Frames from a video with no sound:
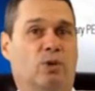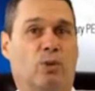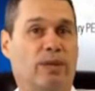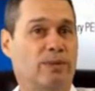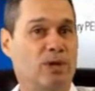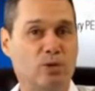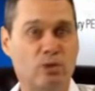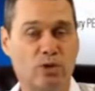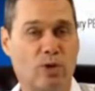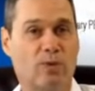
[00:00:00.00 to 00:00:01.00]
so it can be
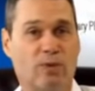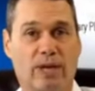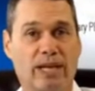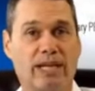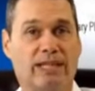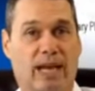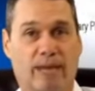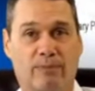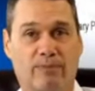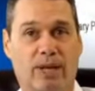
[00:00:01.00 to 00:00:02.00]
used over any
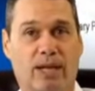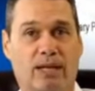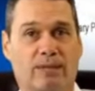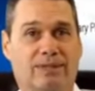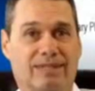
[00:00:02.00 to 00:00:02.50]
type of metal.